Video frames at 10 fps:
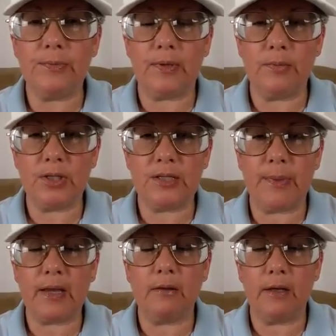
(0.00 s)
but I'm just
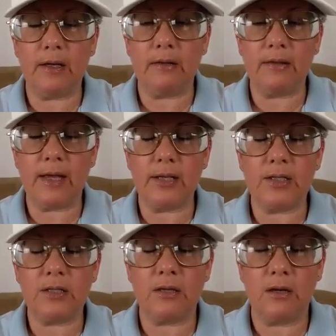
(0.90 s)
speculating that
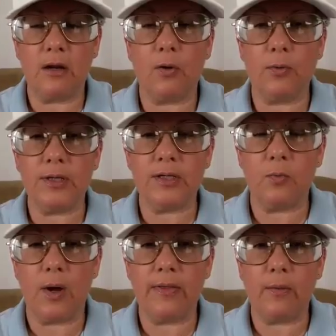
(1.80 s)
that's a reason
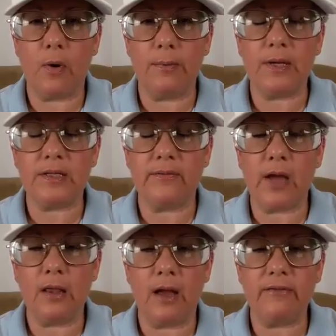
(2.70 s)
why they want, because they've
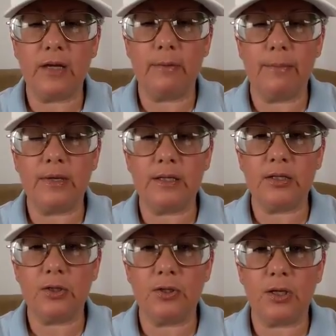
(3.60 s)
got lifetime updates
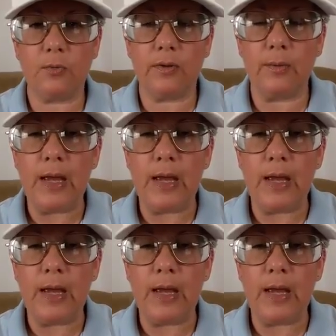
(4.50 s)
associated with them.